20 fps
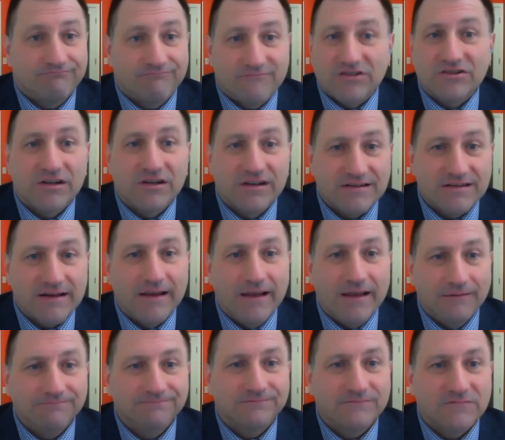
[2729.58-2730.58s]
Just going to say
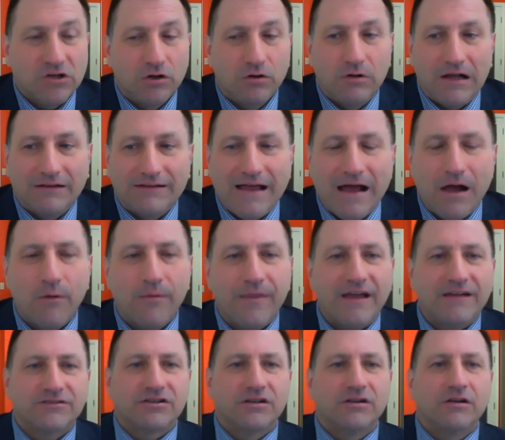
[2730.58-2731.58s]
it. So allow
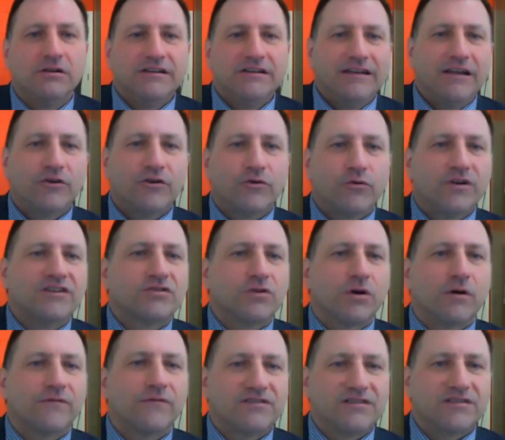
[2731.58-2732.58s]
that to increase
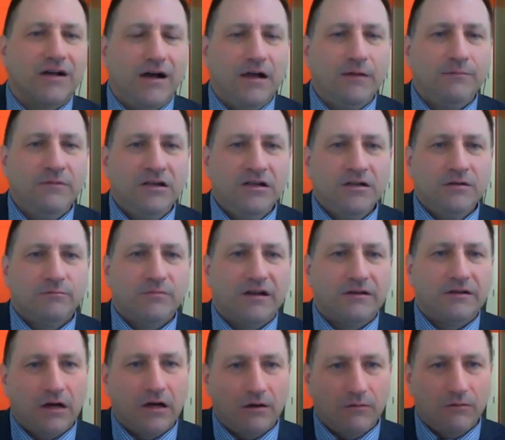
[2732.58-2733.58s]
over time.
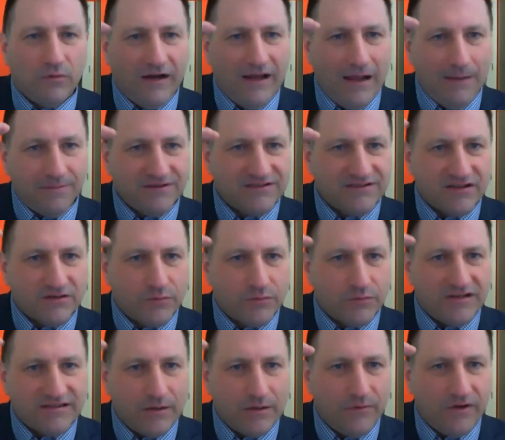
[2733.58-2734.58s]
But what happens is we
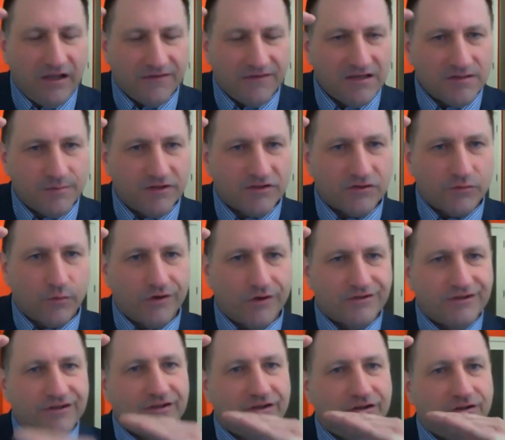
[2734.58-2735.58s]
say we got this much work
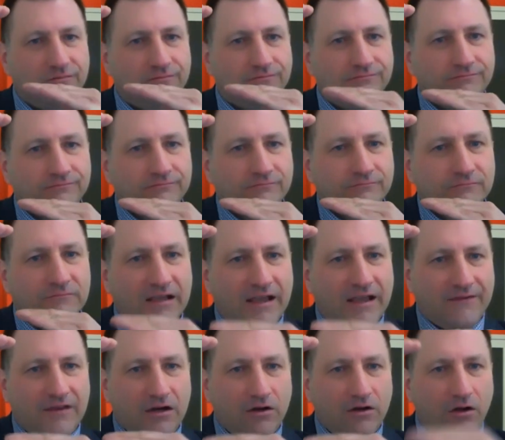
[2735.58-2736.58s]
to do,
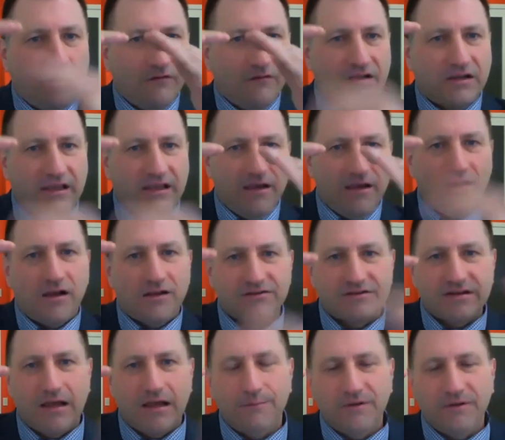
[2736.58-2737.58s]
and then all the chaos
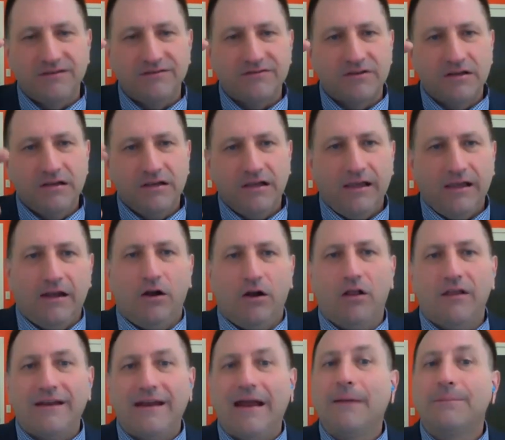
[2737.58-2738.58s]
happens, and all
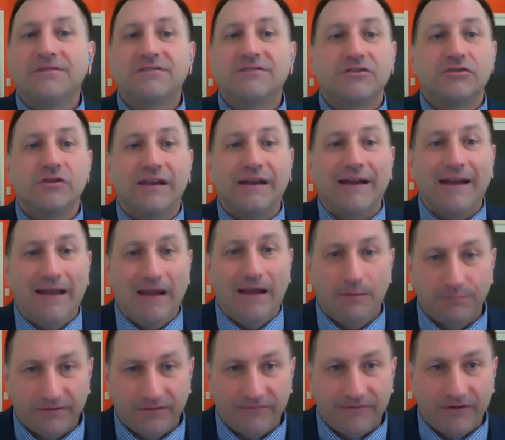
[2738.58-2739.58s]
that happens is you get
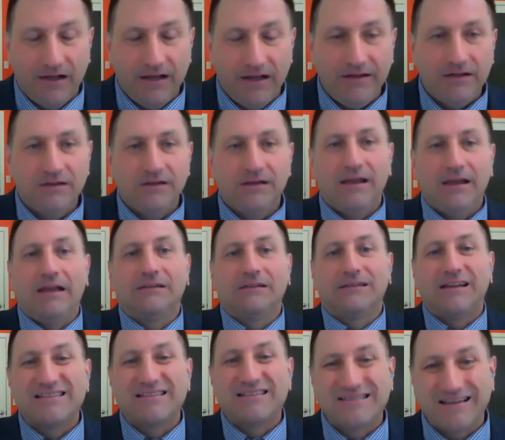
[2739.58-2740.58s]
amplified and
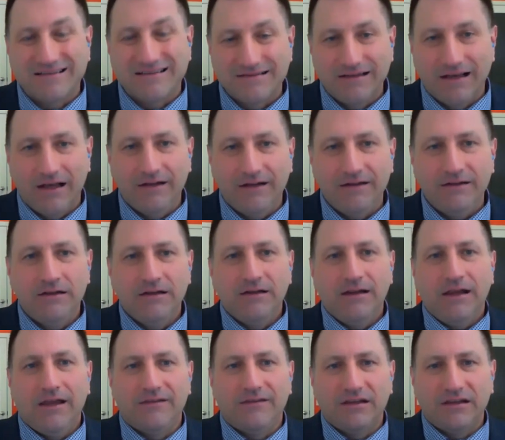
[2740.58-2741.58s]
less gets done,
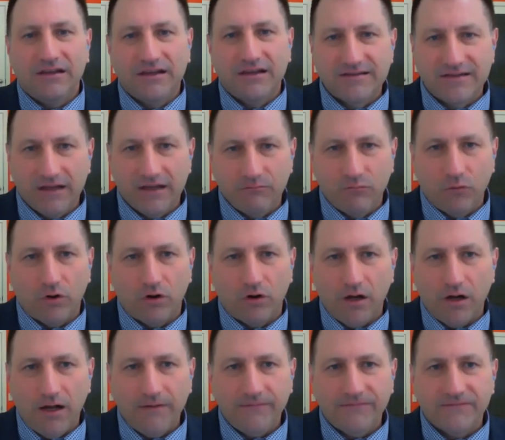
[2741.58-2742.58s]
and the kids get more
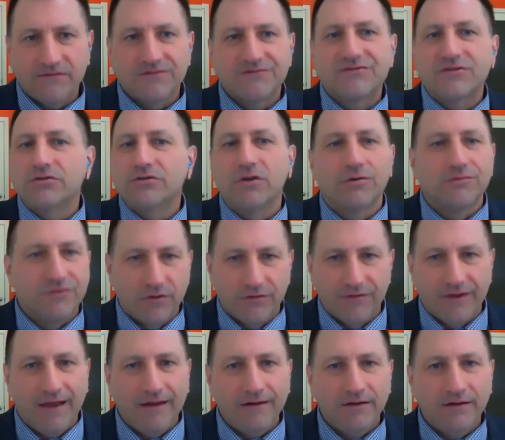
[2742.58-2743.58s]
off. So don't do
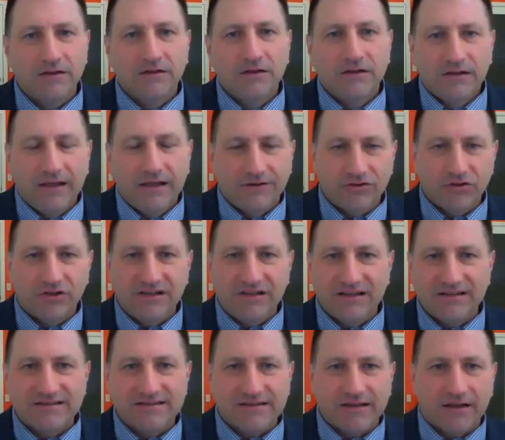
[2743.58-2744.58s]
that. Get your
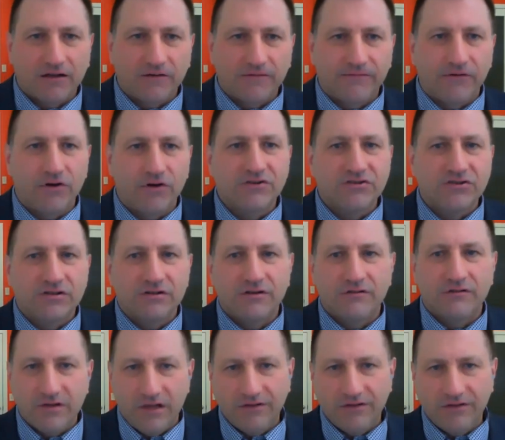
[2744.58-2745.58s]
kids settled first,
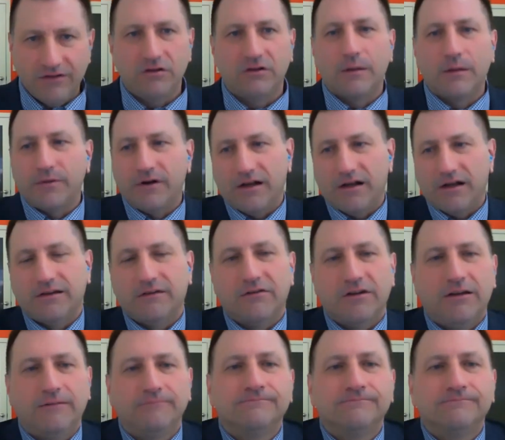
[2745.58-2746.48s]
then you'll get productivity.